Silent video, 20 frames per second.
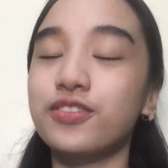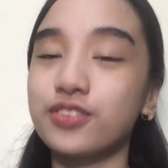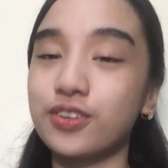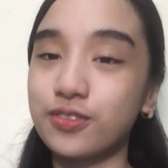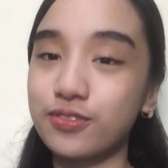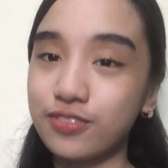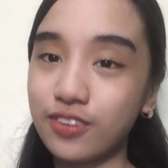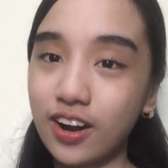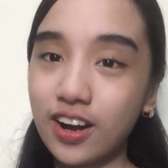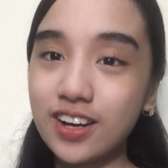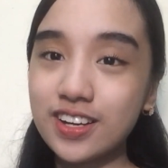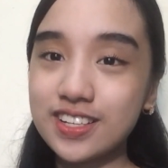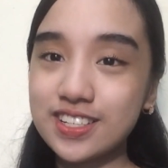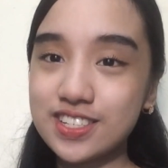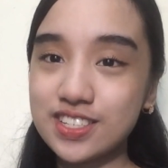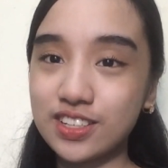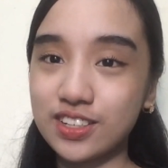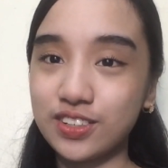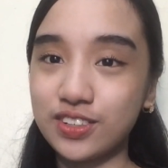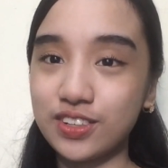from Far
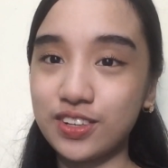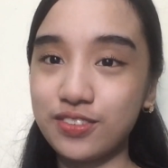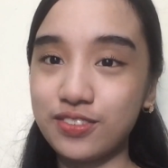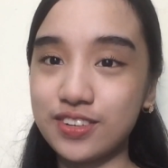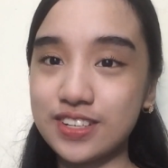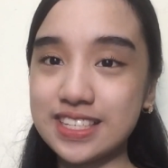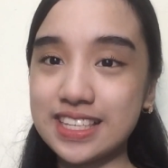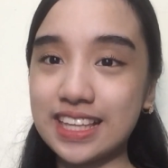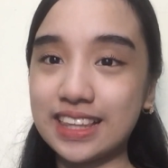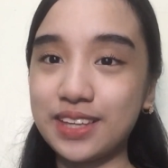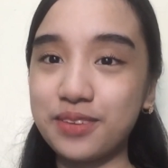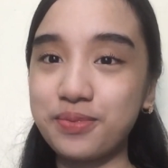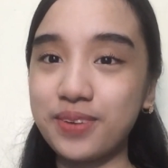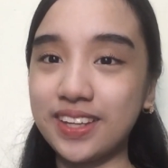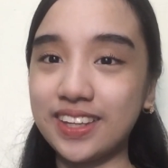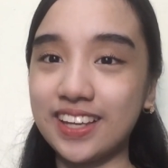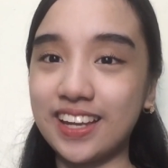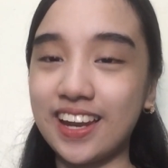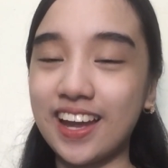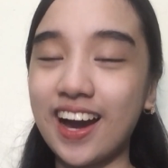Eastern University,
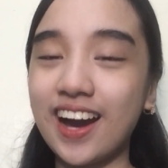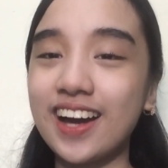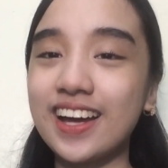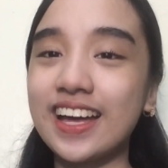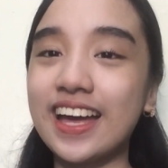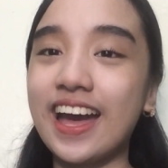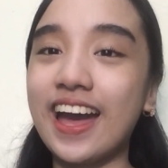Manila,